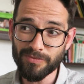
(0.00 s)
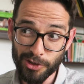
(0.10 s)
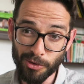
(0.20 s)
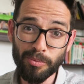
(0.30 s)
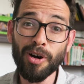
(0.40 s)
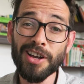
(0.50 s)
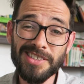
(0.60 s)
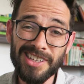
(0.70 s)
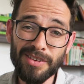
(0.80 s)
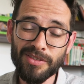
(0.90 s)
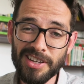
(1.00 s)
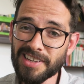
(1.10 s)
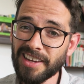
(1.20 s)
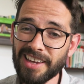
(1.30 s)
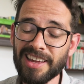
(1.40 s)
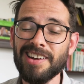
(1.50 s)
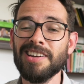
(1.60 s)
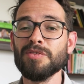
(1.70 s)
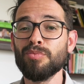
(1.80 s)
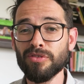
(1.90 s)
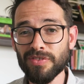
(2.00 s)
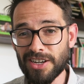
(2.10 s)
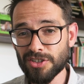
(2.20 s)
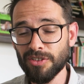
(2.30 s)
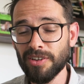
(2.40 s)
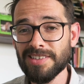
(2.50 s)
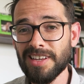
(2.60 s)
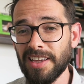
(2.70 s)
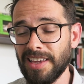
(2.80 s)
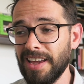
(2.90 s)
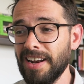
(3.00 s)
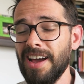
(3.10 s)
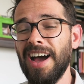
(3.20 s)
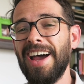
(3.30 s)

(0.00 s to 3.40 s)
you know, positive as I can and as professional as I can.